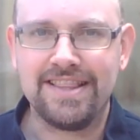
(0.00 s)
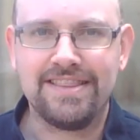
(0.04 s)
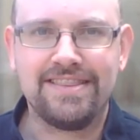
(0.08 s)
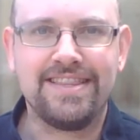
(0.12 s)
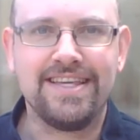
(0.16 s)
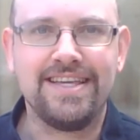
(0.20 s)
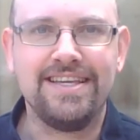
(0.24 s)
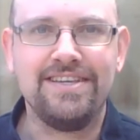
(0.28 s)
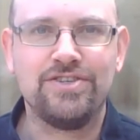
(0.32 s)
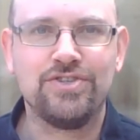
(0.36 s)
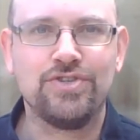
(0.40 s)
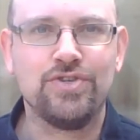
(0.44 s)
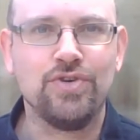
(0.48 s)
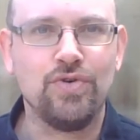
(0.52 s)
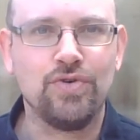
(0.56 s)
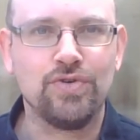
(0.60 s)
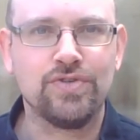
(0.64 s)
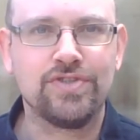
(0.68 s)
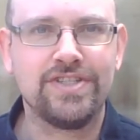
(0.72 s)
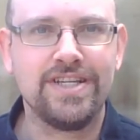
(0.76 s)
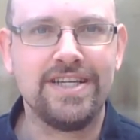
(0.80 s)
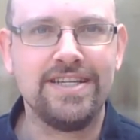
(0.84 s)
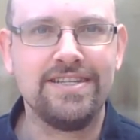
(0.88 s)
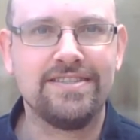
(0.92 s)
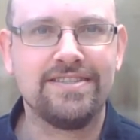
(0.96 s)
These
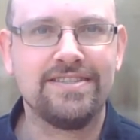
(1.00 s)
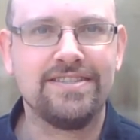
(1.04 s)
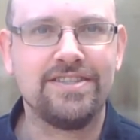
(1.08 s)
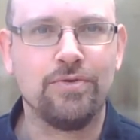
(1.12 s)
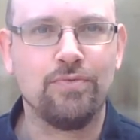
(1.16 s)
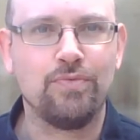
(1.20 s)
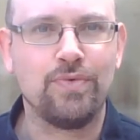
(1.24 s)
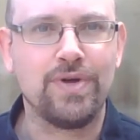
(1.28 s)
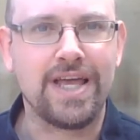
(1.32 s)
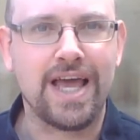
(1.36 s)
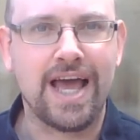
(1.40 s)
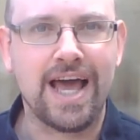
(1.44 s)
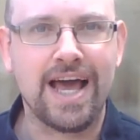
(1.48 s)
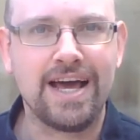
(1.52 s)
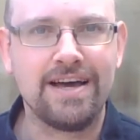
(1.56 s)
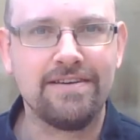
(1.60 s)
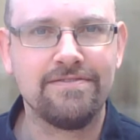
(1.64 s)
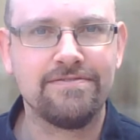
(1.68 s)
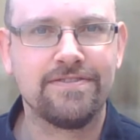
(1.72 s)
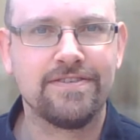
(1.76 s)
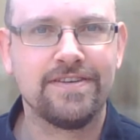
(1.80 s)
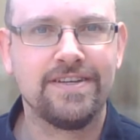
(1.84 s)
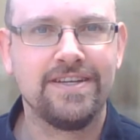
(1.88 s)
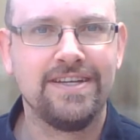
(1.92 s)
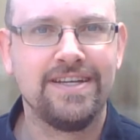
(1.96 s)
sources that we
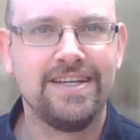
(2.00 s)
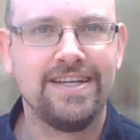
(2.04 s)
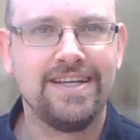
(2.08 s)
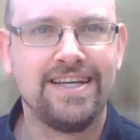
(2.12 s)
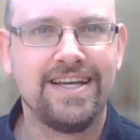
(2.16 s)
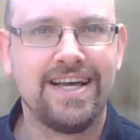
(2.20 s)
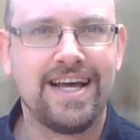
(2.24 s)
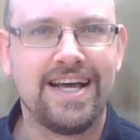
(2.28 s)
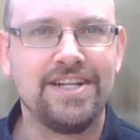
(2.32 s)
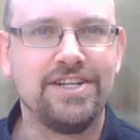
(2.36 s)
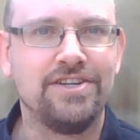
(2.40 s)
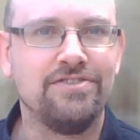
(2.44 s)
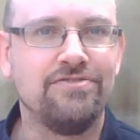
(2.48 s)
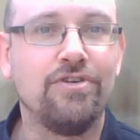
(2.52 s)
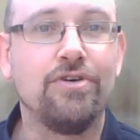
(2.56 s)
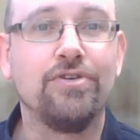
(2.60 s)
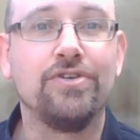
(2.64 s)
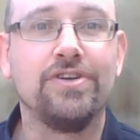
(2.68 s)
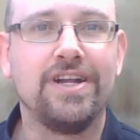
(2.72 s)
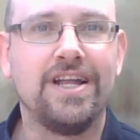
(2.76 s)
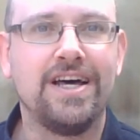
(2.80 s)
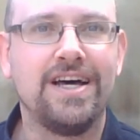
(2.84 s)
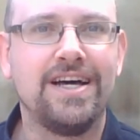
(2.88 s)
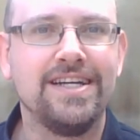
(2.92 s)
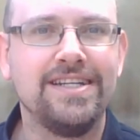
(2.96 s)
have and are
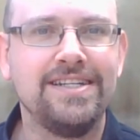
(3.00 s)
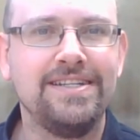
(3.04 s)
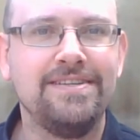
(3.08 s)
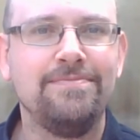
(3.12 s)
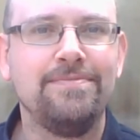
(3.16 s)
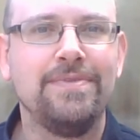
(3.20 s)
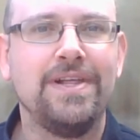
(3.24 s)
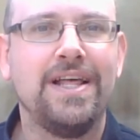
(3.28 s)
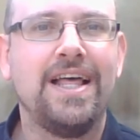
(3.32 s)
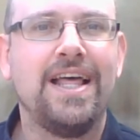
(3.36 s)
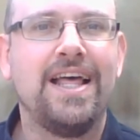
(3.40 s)
online